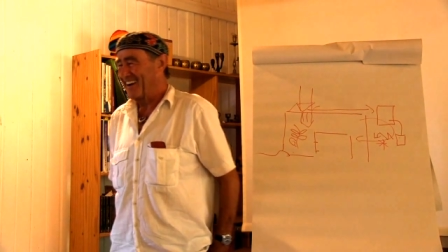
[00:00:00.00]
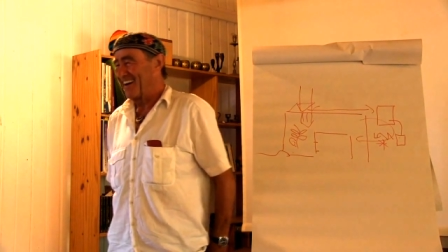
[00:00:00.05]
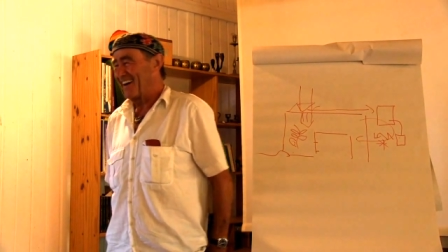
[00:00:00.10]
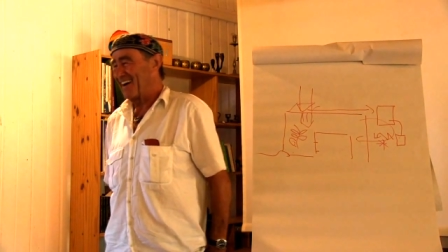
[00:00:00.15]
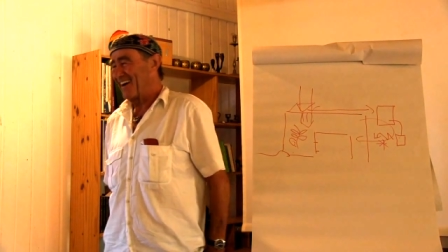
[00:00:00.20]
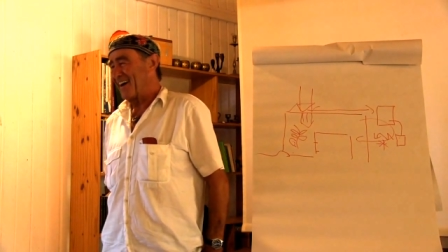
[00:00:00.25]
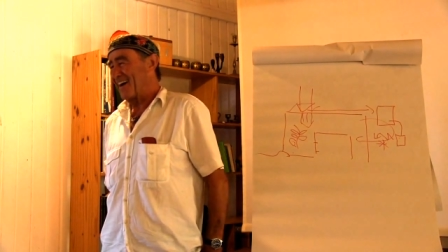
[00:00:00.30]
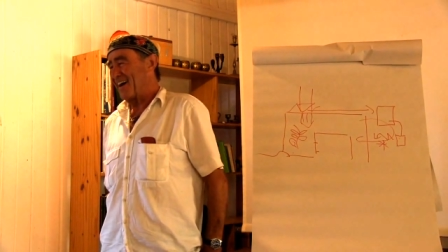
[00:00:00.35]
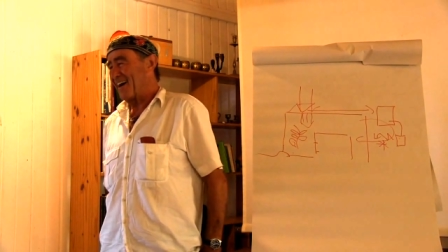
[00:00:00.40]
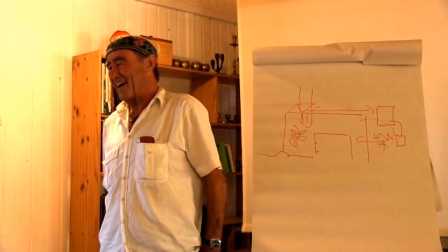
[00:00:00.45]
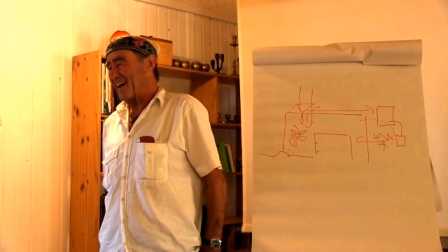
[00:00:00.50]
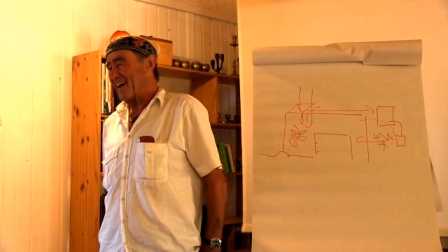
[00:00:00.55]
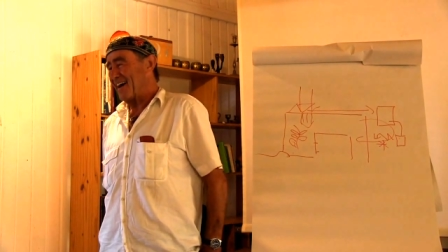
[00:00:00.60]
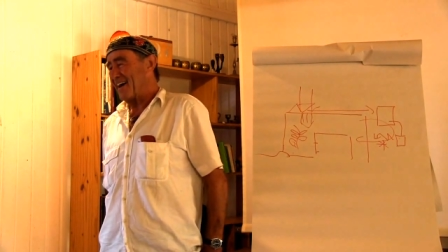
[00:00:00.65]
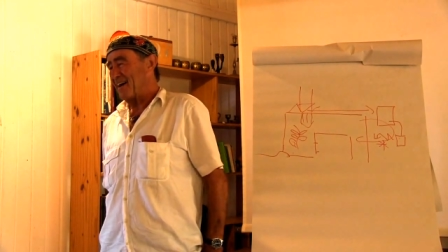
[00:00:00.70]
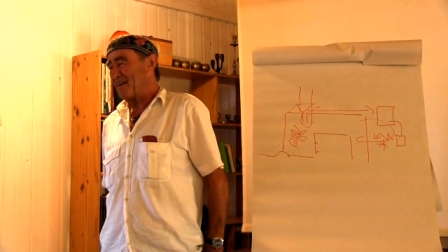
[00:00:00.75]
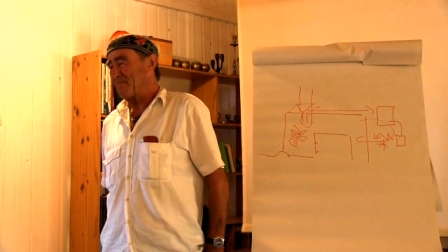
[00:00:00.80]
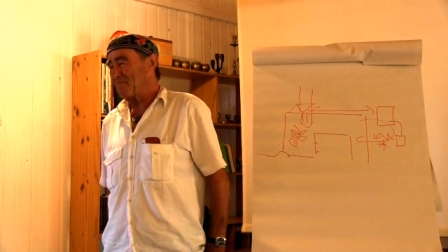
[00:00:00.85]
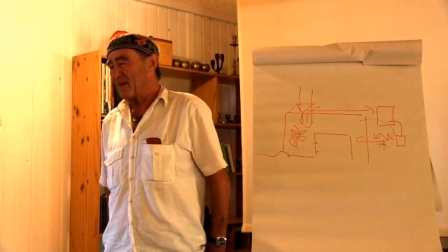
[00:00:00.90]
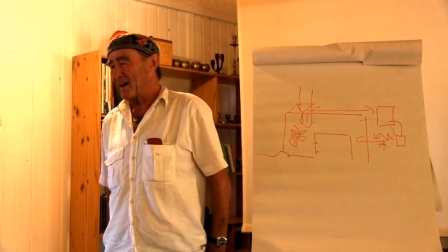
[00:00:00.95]

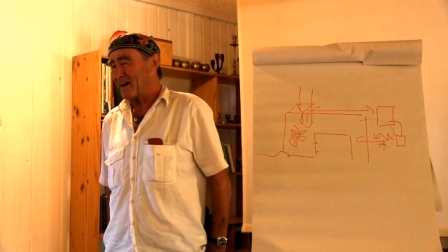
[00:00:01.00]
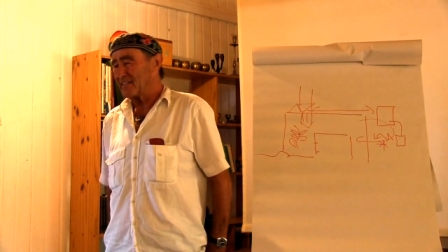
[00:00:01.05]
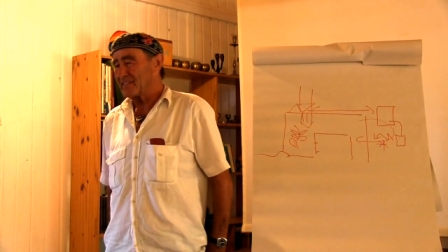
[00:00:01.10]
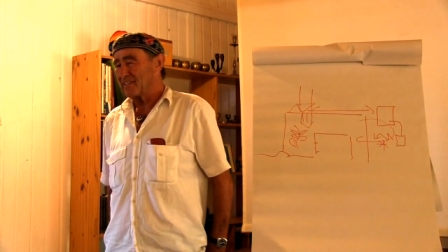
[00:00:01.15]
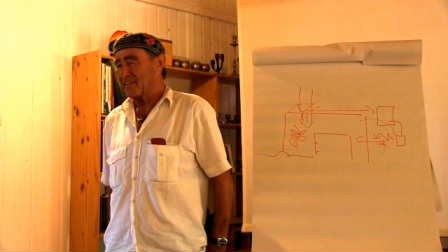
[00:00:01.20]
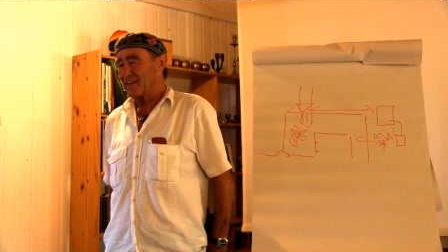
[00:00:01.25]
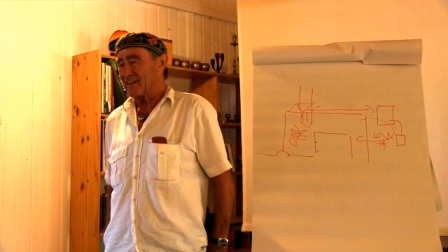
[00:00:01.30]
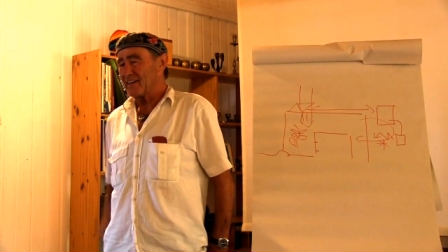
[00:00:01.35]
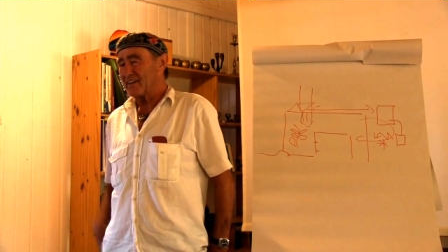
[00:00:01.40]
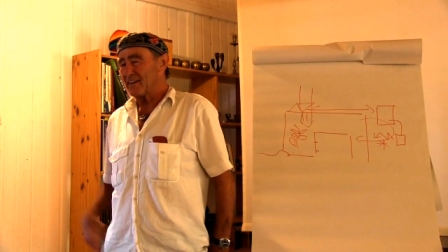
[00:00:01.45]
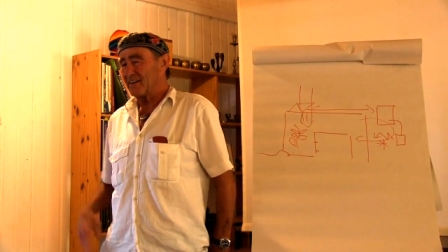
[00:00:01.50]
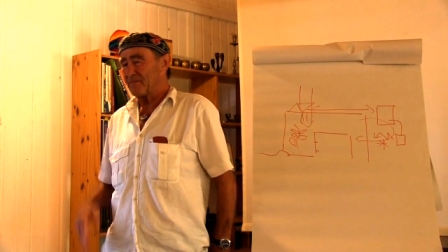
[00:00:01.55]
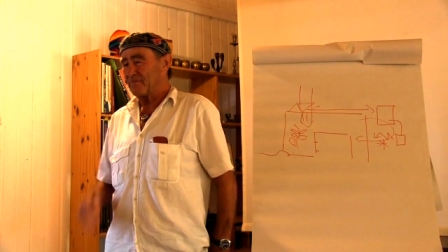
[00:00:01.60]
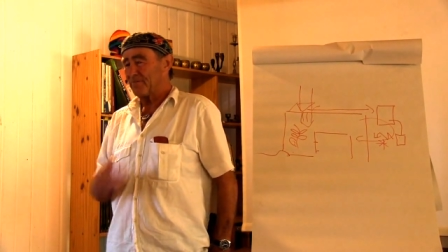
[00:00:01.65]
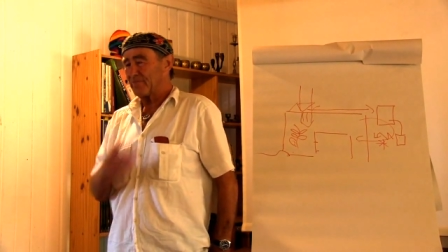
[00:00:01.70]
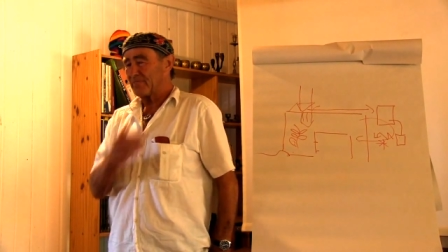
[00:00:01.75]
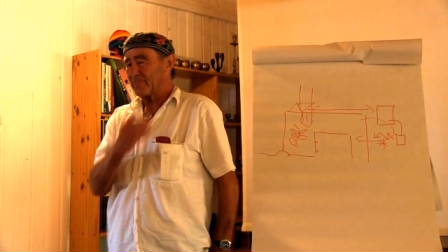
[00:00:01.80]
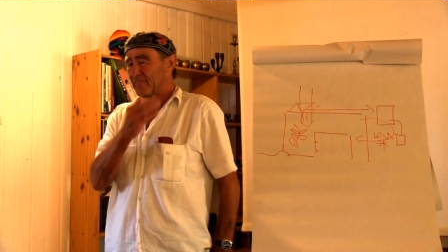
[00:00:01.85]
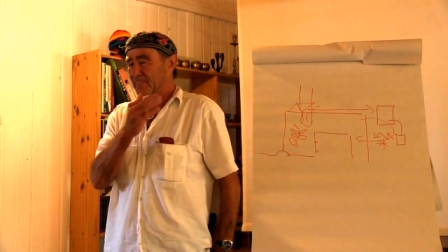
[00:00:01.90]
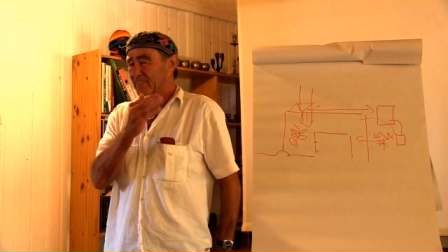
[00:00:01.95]
But
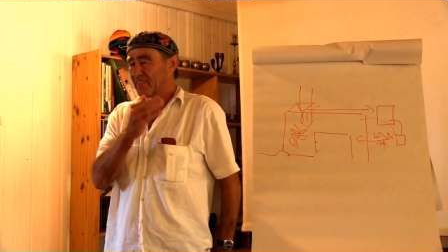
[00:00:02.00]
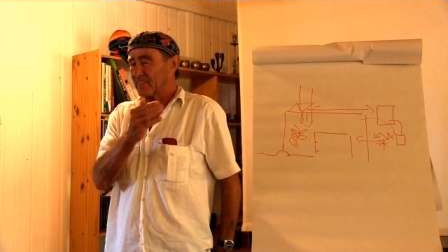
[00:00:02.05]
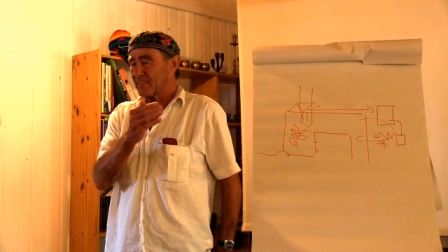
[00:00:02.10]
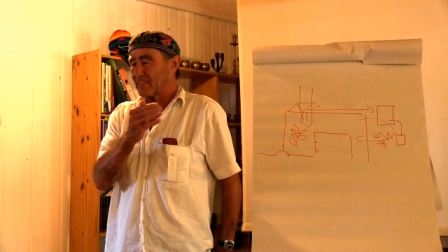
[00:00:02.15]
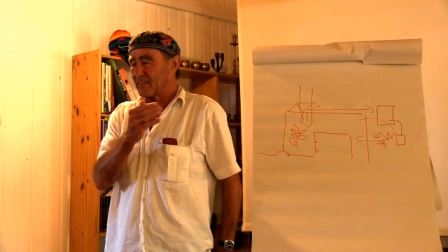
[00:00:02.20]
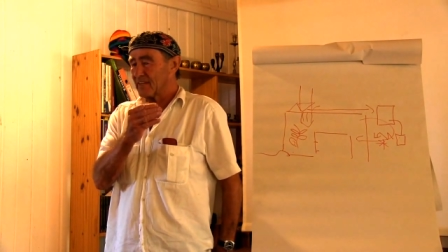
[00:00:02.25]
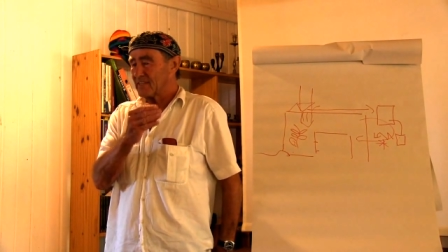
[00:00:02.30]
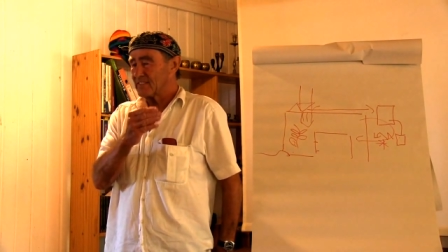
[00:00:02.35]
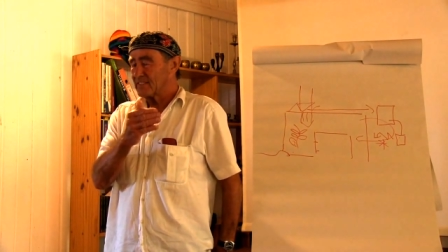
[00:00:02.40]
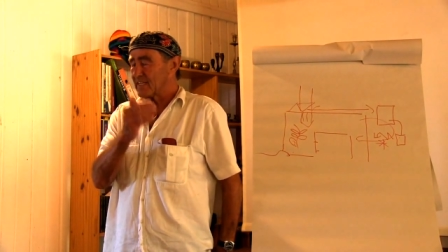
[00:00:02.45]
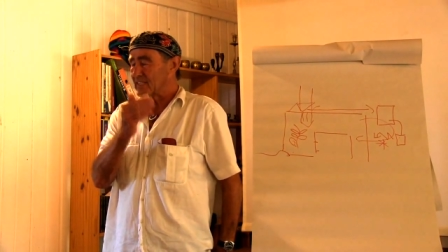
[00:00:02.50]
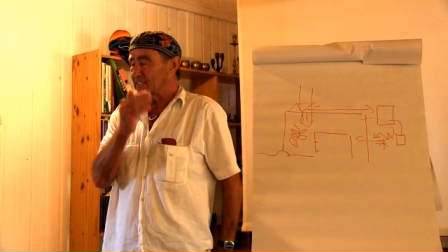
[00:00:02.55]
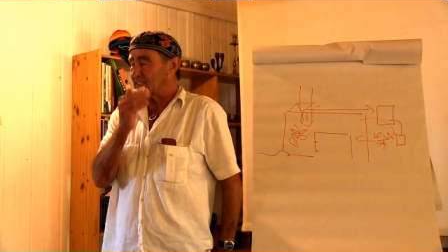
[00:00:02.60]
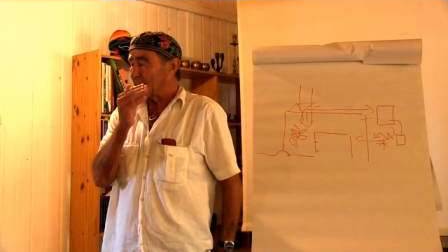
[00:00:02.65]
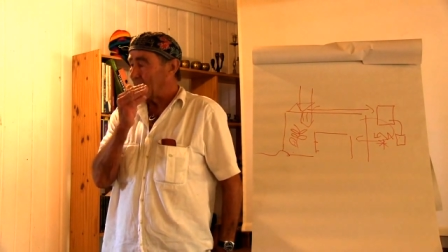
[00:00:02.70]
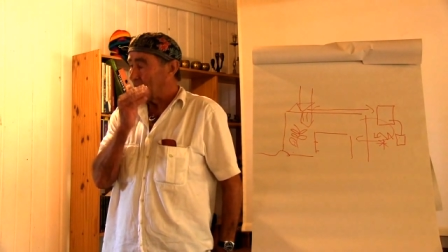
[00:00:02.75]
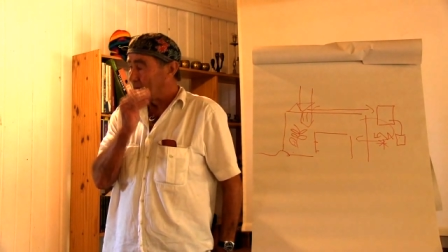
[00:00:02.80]
these